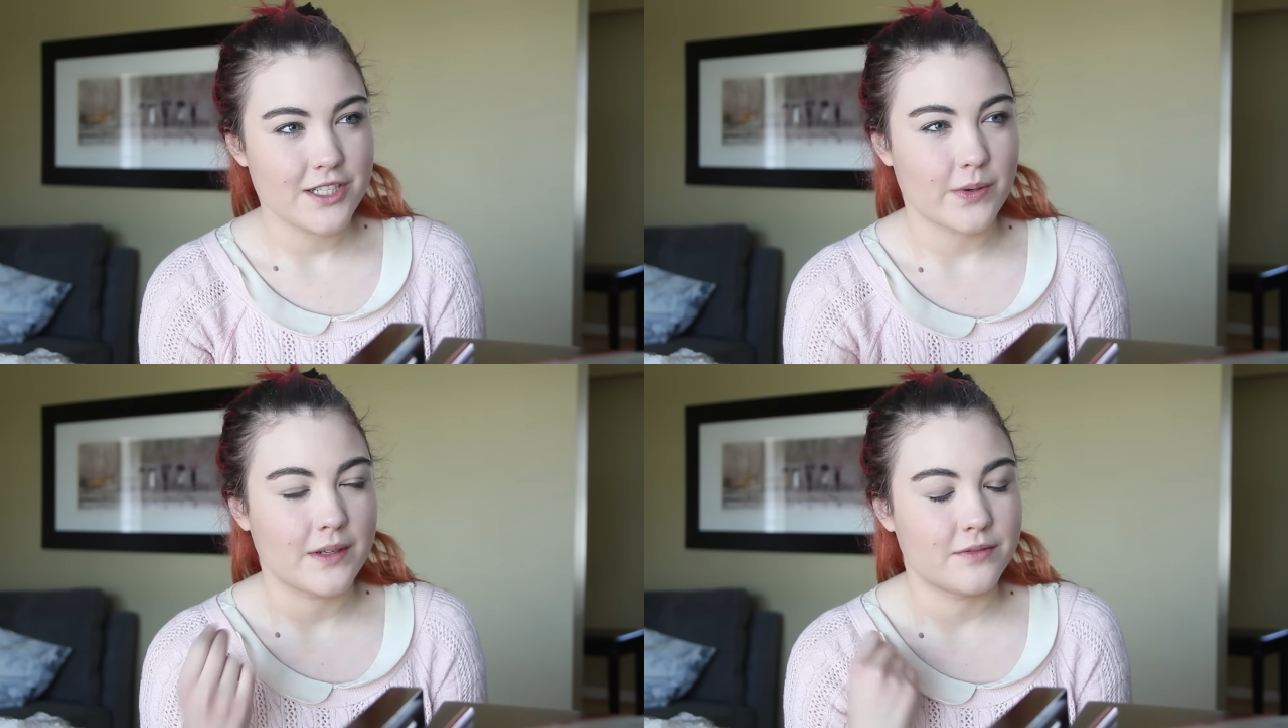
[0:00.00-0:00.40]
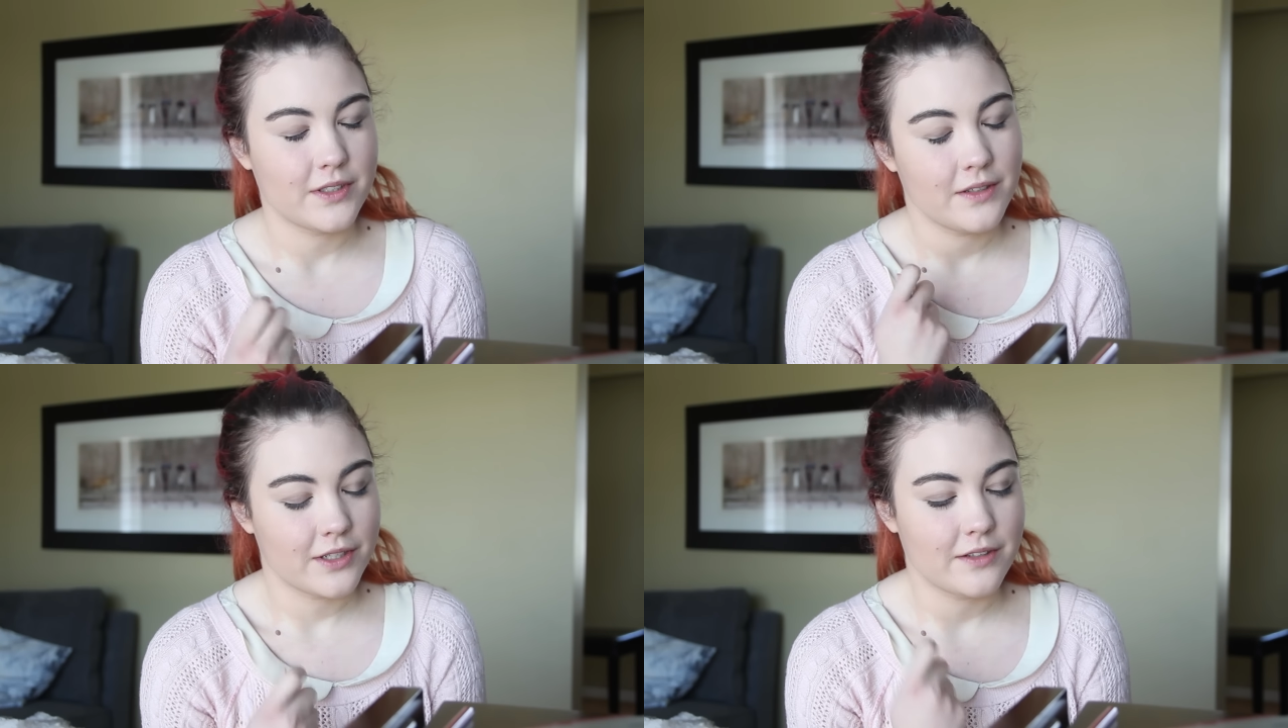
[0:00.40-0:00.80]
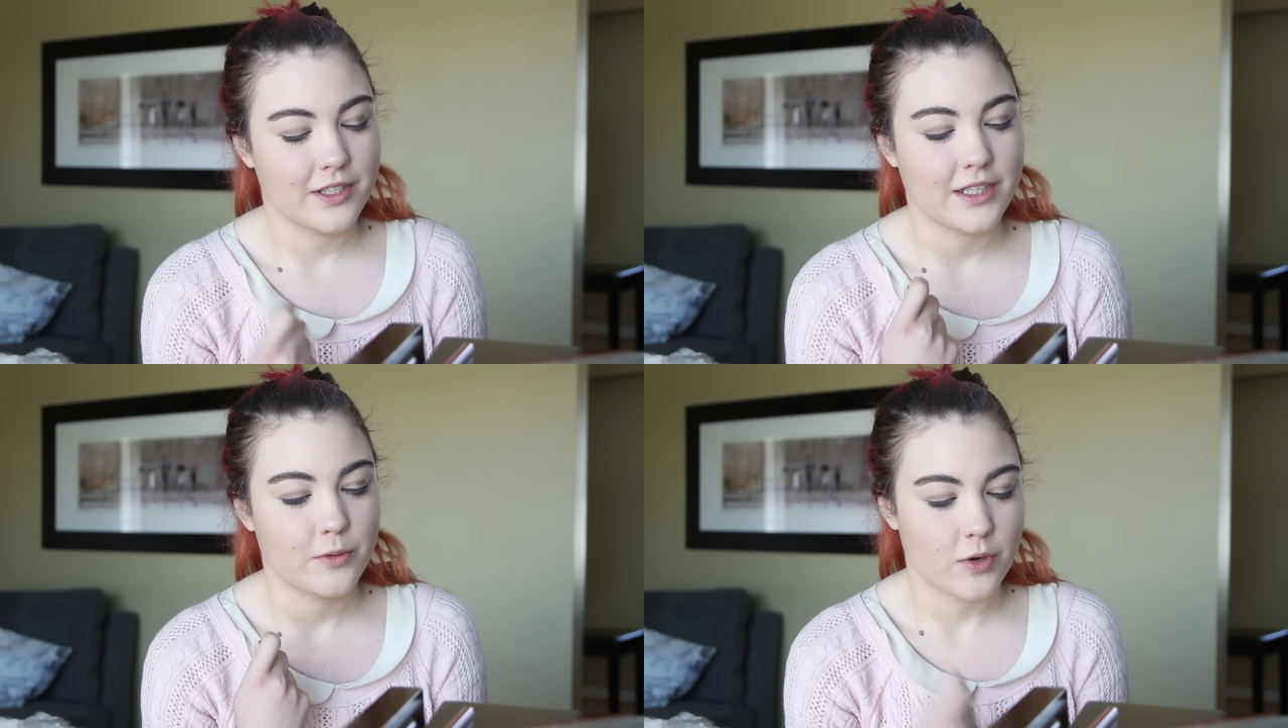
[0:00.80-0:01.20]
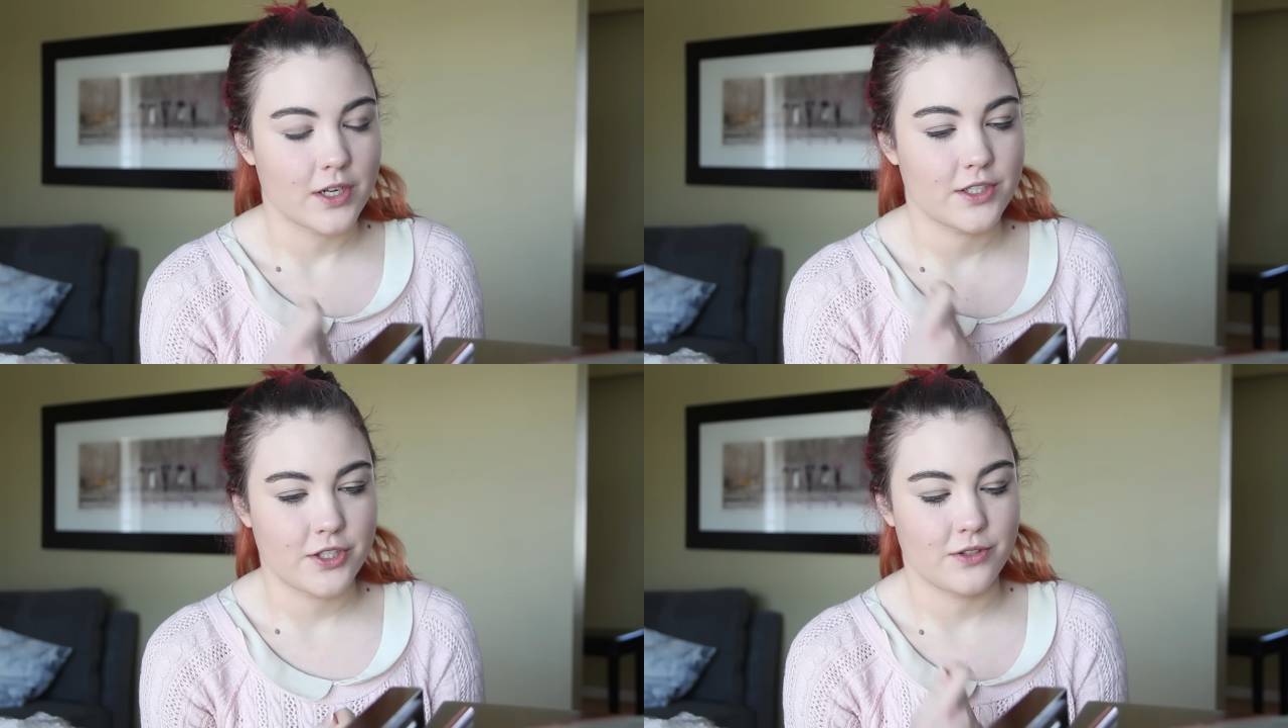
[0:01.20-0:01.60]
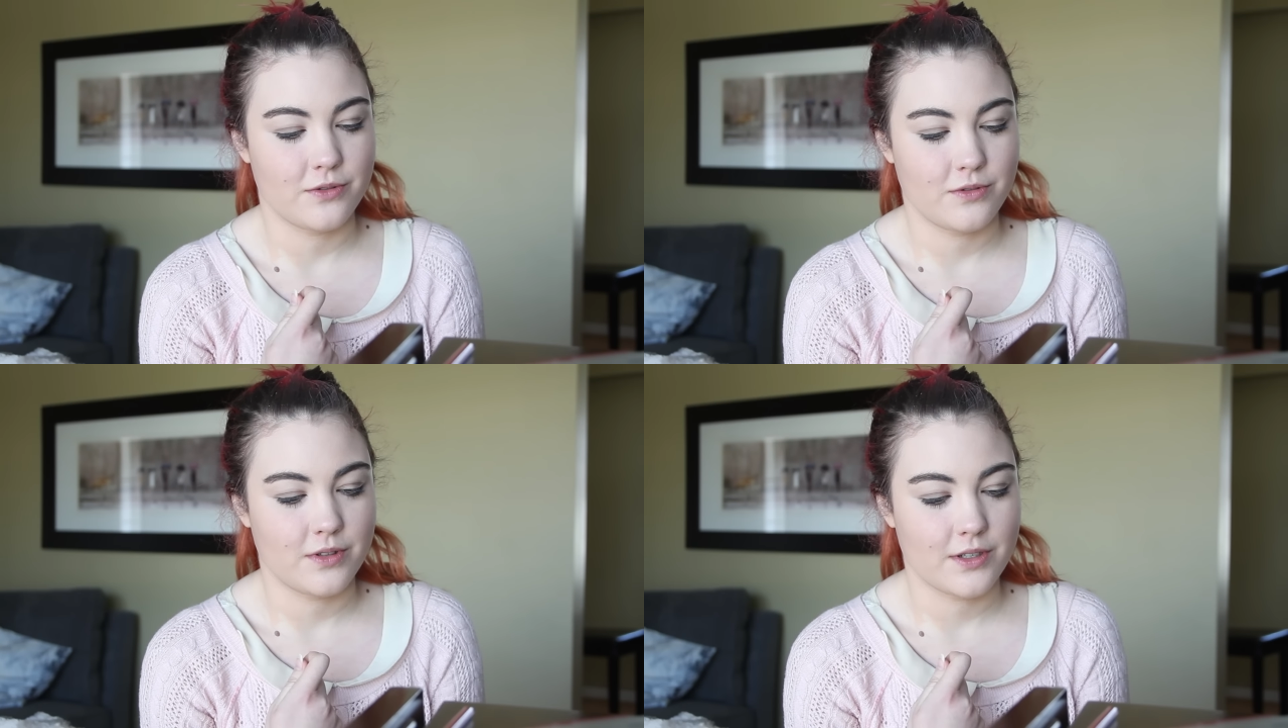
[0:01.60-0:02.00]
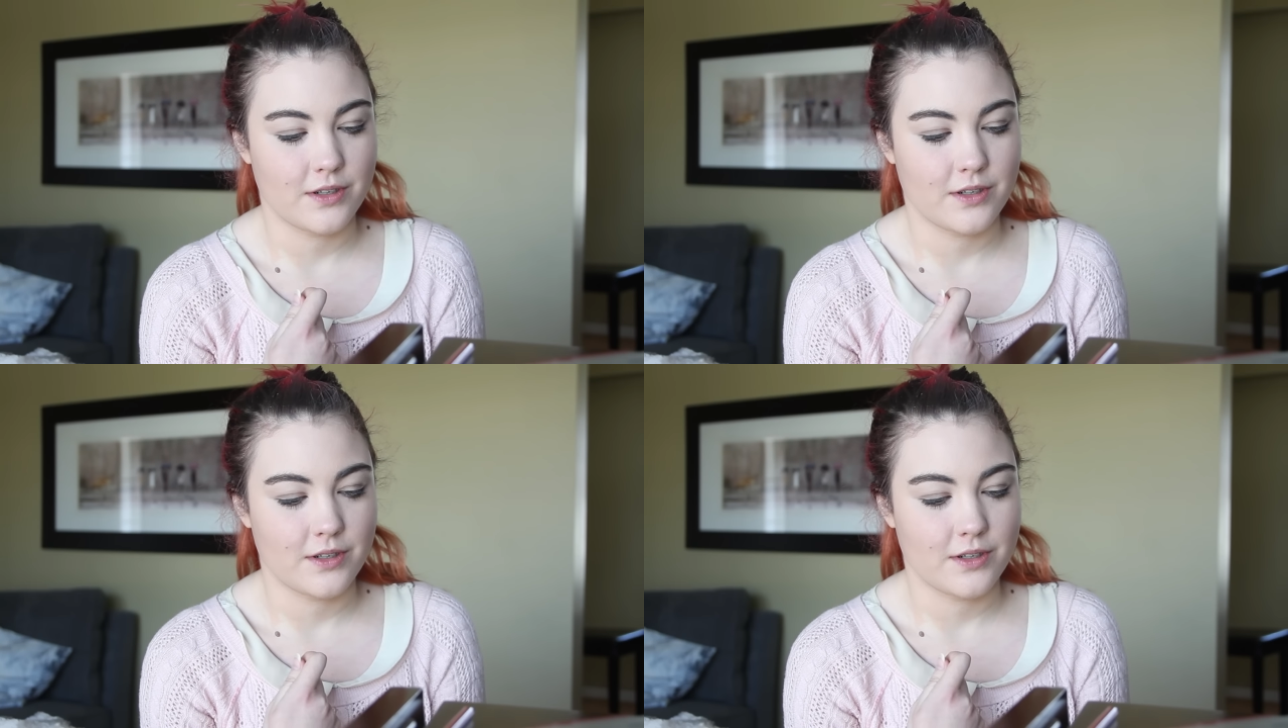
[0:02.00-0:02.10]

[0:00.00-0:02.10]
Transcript: so I really, really, really want to